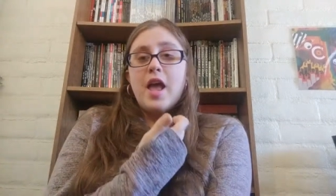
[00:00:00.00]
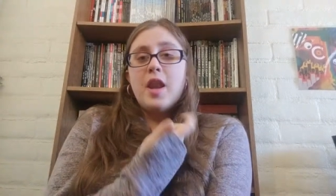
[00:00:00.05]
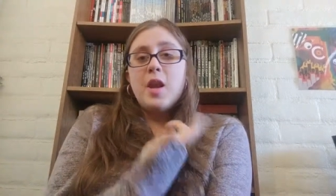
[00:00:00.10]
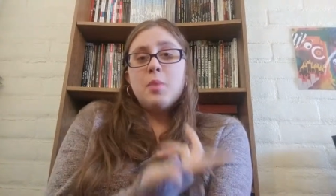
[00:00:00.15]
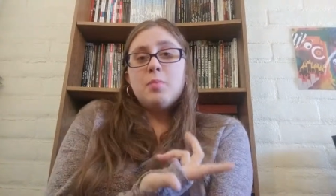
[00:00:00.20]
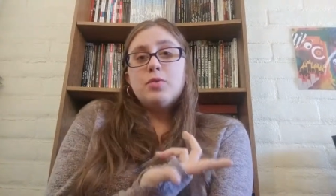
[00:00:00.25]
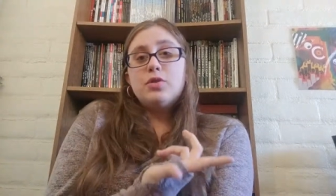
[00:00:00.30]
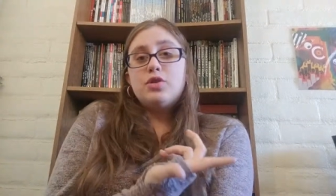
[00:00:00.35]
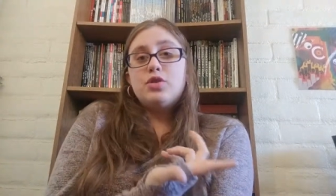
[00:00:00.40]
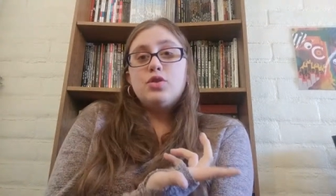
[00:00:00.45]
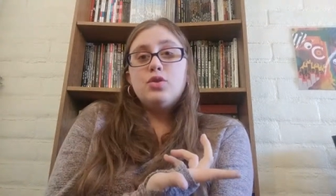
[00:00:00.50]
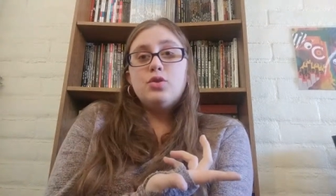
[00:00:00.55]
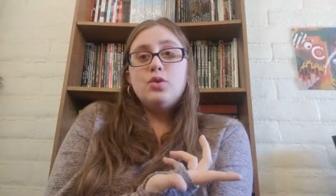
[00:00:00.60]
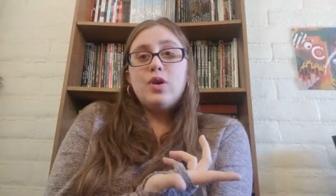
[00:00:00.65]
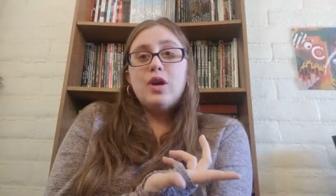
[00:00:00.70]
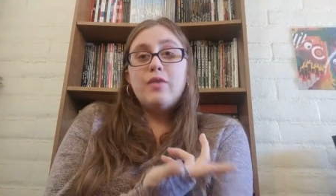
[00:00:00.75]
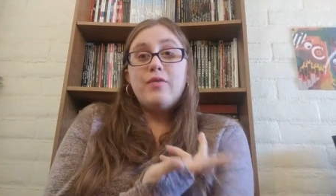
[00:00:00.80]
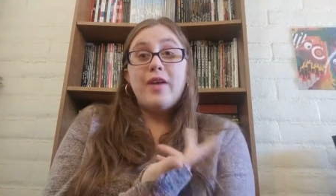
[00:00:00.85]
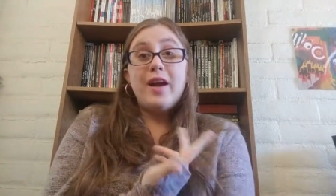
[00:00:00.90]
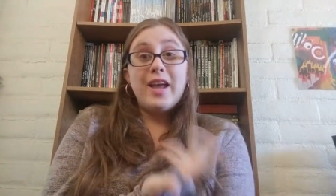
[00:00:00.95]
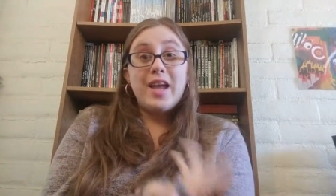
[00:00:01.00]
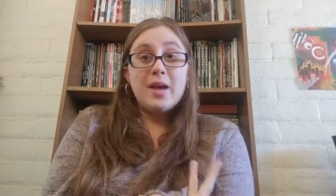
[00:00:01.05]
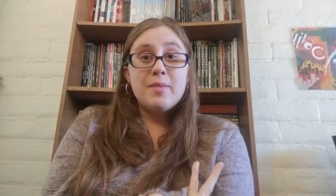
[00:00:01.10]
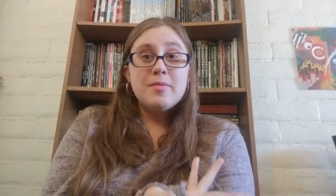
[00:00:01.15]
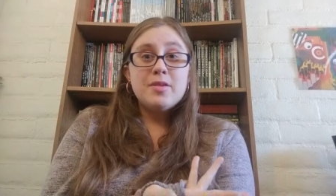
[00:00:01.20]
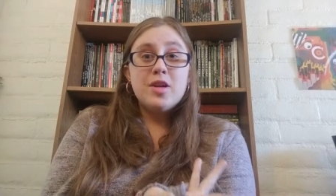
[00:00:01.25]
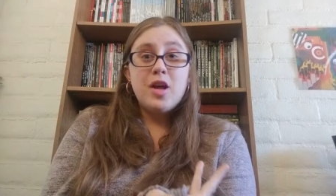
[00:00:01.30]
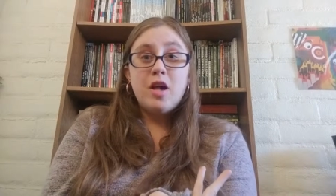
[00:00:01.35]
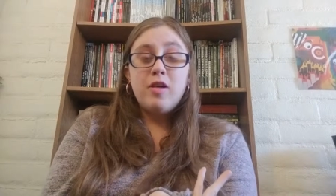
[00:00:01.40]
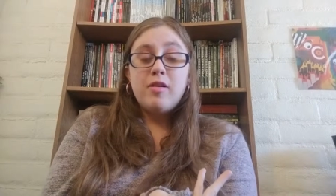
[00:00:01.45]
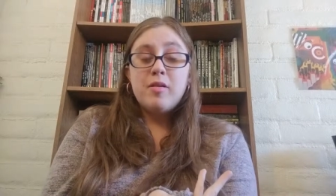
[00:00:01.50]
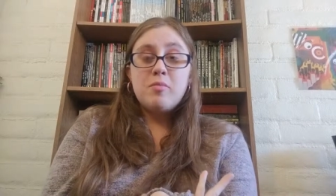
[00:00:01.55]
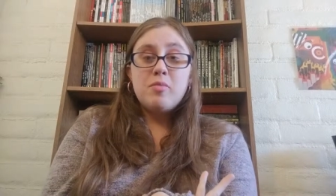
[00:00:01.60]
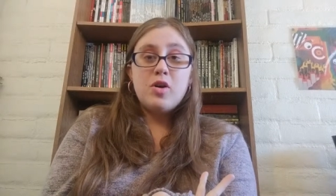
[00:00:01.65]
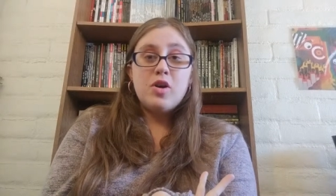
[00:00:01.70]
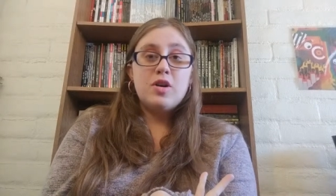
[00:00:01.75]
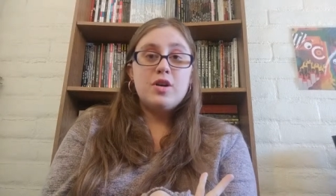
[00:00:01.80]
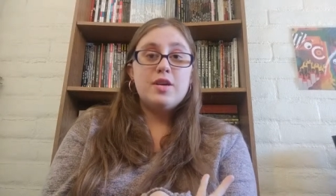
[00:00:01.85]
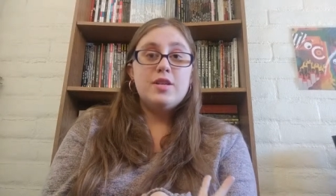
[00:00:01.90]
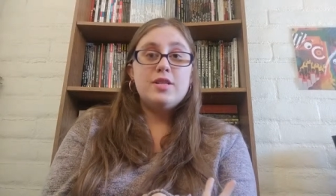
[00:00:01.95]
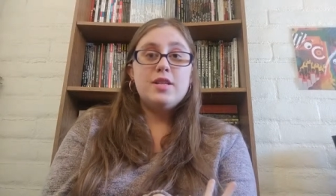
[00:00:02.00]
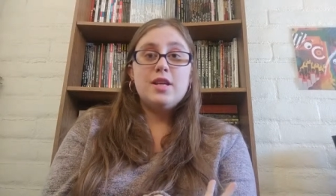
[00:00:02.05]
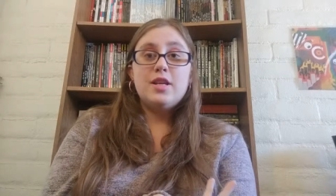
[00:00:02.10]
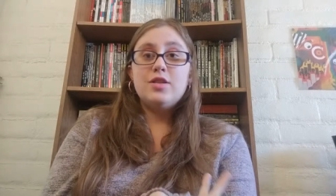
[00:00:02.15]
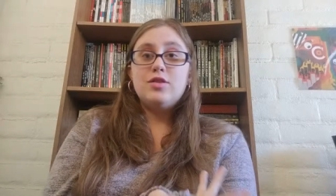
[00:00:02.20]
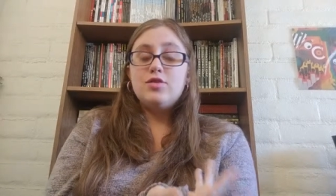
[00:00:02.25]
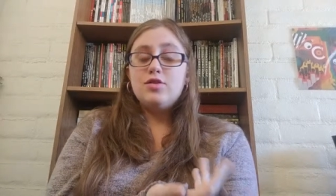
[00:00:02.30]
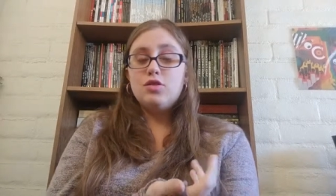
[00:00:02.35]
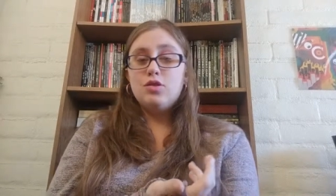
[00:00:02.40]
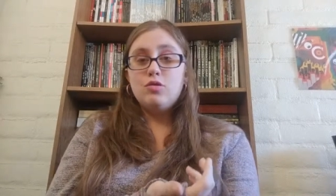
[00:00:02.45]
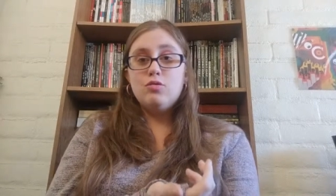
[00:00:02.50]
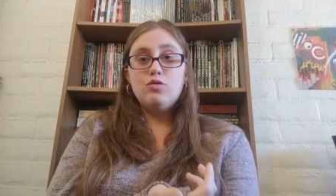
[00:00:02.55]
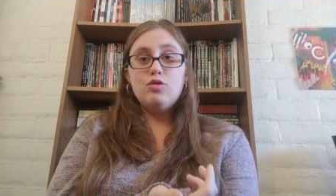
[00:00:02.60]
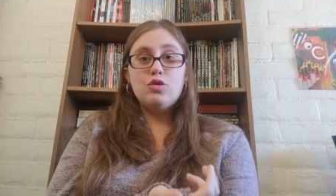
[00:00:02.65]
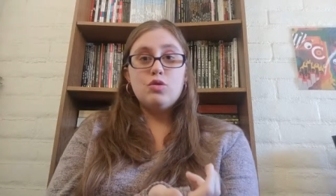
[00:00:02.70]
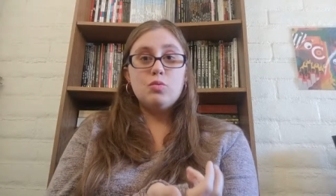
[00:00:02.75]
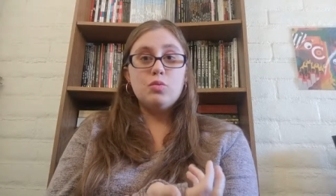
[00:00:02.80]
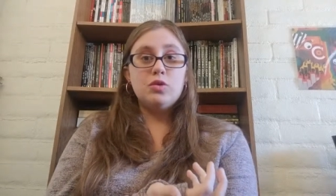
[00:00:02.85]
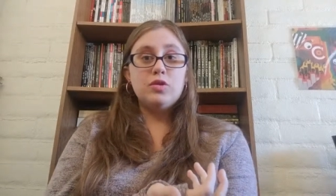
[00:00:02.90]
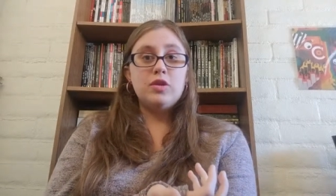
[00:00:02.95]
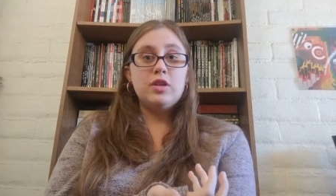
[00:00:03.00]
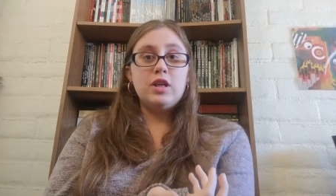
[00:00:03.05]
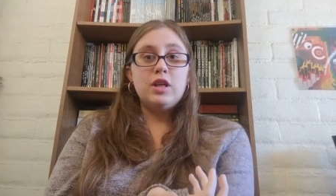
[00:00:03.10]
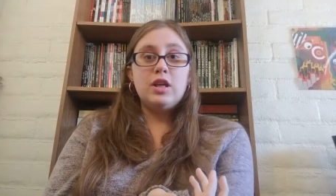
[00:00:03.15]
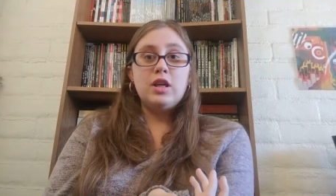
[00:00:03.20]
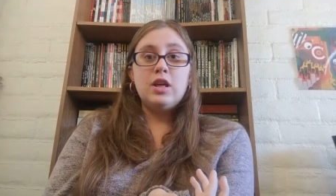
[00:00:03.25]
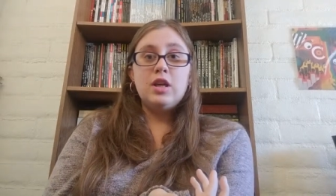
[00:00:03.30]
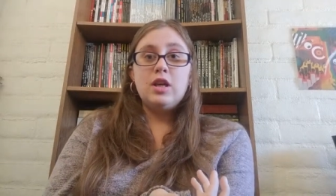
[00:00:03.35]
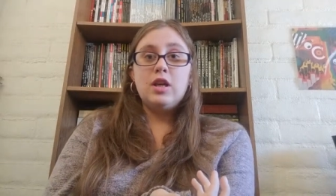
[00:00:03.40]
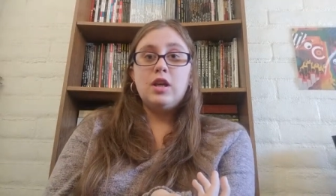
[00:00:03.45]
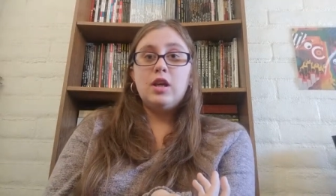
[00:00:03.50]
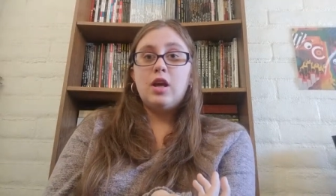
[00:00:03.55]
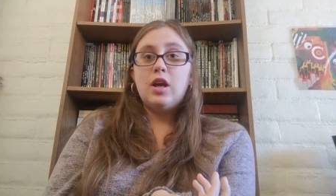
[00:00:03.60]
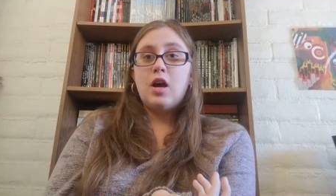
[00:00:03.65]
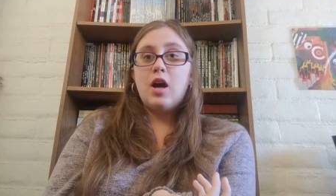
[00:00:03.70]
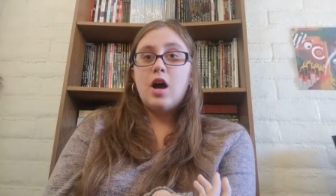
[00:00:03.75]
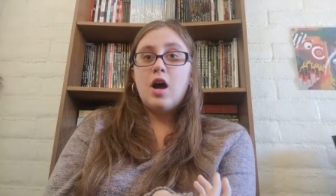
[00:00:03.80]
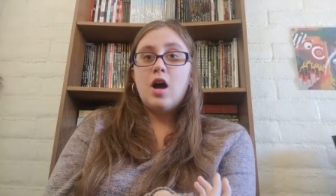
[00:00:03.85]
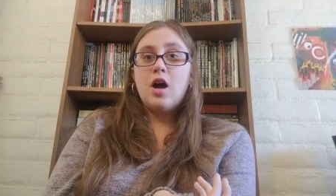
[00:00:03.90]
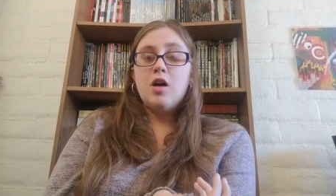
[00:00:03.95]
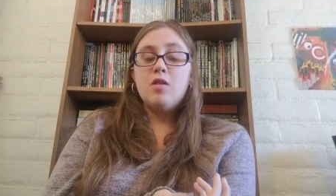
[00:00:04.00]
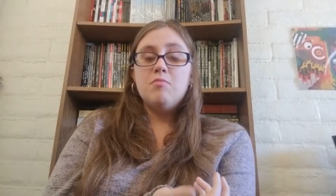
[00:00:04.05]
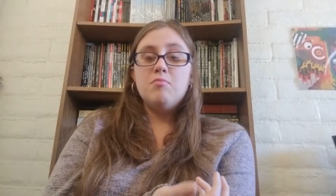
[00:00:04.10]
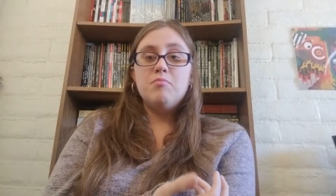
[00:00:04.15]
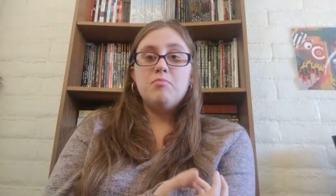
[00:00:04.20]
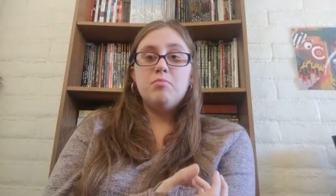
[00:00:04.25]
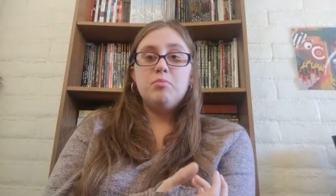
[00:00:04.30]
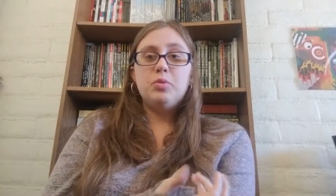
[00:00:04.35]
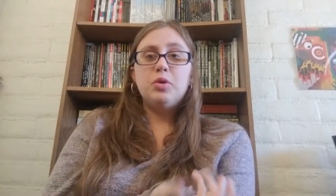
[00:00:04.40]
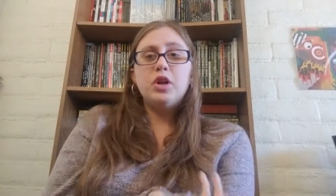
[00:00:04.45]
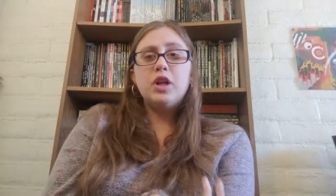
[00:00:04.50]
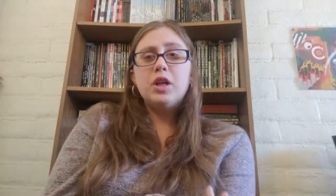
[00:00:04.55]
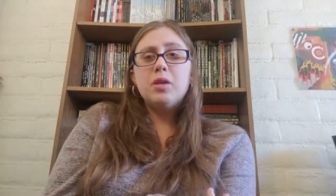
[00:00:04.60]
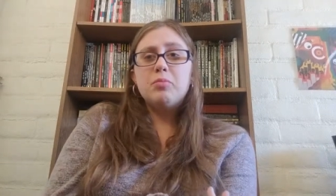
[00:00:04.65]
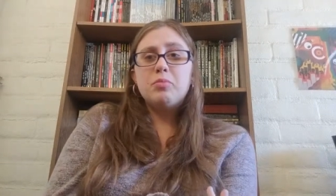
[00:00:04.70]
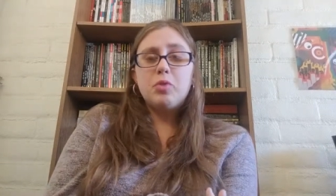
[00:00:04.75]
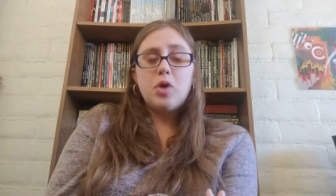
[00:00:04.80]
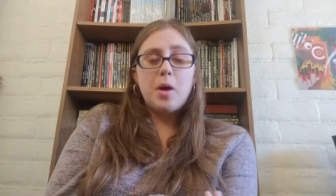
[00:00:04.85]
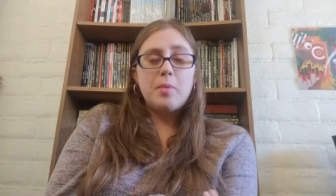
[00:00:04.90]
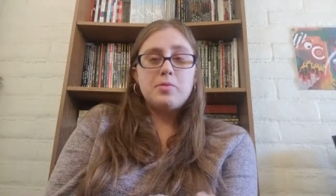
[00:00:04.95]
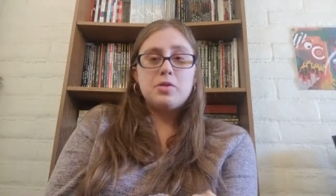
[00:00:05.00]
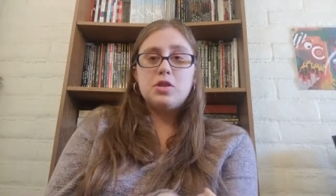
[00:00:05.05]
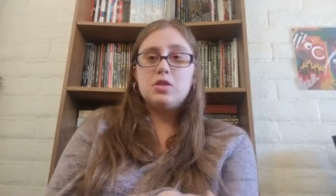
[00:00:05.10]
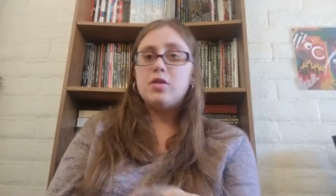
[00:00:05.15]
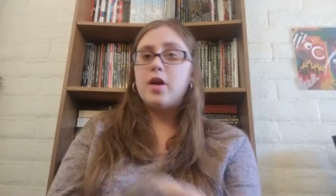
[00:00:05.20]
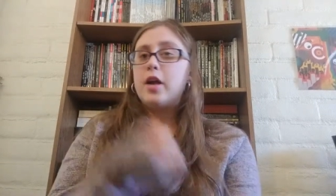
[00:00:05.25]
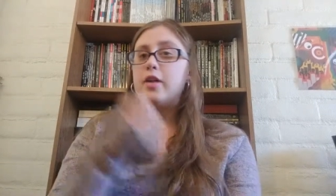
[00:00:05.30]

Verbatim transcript: and number two, if I am unhauling books, it's usually um, pretty impromptu.